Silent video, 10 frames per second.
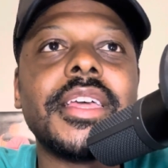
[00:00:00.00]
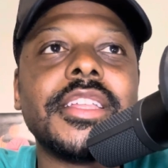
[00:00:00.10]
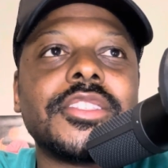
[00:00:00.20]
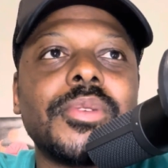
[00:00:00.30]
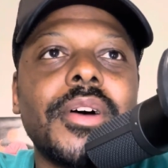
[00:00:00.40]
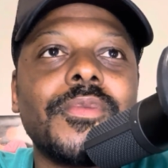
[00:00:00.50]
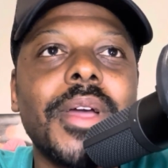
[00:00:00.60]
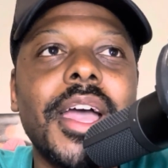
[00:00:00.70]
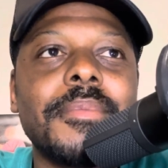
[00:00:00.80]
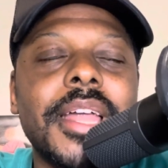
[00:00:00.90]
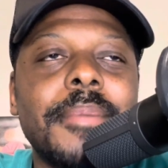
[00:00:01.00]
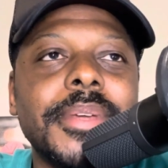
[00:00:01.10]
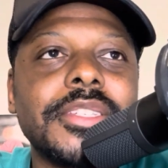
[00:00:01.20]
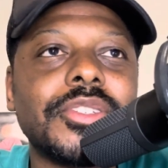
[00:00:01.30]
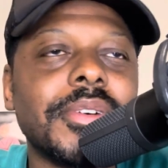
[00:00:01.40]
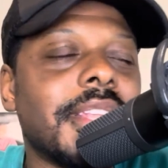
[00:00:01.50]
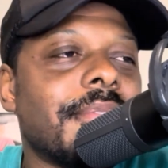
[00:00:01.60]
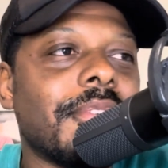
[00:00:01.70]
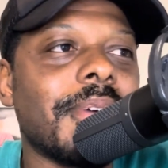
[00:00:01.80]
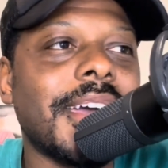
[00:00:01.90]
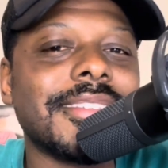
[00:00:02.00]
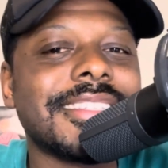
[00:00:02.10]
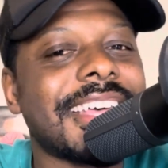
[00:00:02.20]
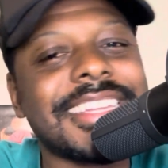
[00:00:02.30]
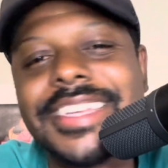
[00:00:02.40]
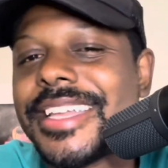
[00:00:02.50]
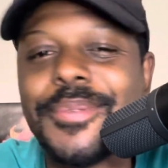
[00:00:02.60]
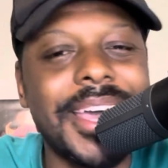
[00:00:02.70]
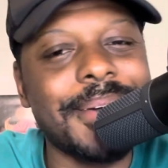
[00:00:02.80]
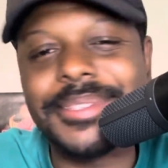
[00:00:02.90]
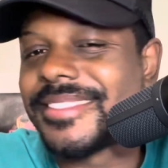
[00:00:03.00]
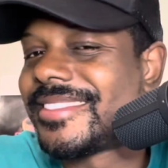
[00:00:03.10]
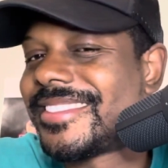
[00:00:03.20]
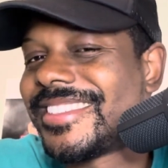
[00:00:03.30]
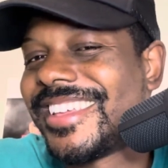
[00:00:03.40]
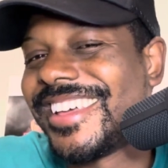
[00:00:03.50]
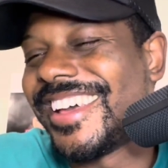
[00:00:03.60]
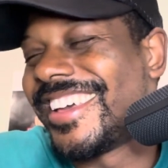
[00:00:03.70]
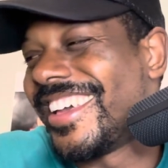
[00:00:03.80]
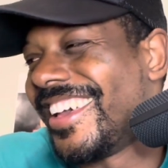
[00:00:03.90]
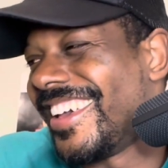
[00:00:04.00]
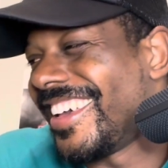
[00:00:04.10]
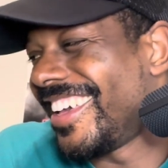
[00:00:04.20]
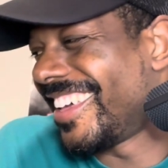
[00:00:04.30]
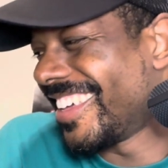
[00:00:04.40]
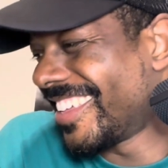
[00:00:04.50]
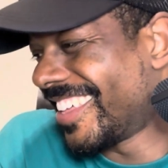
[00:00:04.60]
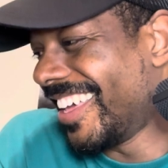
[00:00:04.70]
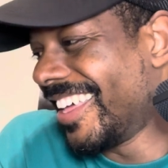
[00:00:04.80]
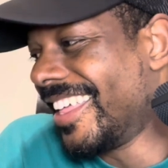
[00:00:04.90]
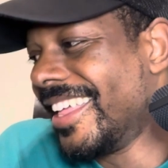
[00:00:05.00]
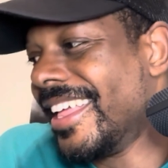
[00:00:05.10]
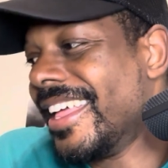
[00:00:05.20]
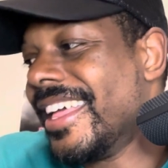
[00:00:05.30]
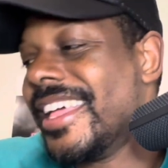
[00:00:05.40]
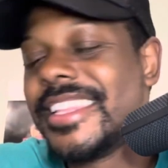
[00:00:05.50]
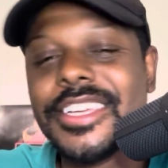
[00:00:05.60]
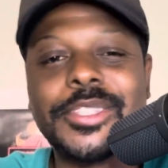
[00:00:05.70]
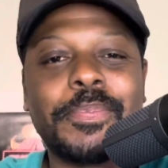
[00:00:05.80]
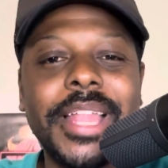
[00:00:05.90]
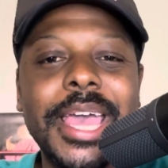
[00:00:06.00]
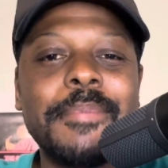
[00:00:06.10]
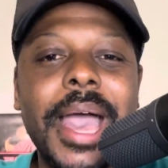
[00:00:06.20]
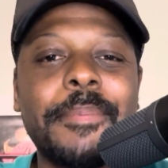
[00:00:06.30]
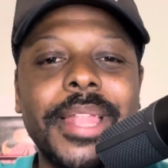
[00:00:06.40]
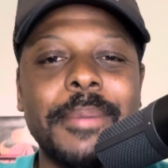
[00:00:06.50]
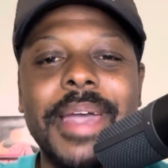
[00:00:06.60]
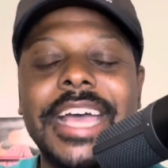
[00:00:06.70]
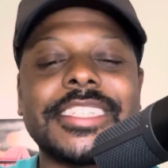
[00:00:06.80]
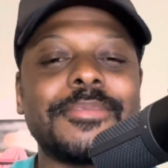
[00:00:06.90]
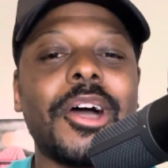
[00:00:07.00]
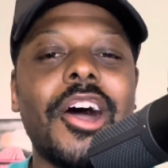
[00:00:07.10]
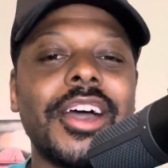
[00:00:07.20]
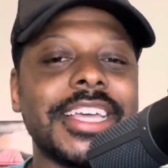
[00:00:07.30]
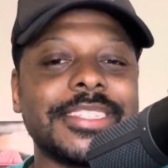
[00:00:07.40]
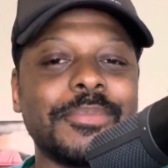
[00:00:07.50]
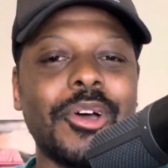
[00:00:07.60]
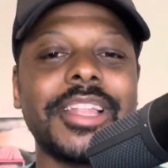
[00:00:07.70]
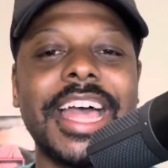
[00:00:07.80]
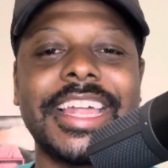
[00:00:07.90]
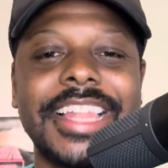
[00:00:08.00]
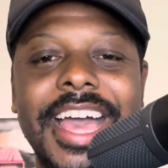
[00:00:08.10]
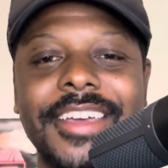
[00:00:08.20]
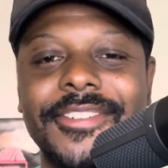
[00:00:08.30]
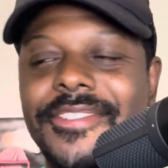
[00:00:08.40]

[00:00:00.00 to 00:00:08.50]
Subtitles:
the 12th round, but I beat you 11 rounds, it's like, that's not what happened. Okay. There's play-by-play. Basketball is more like life.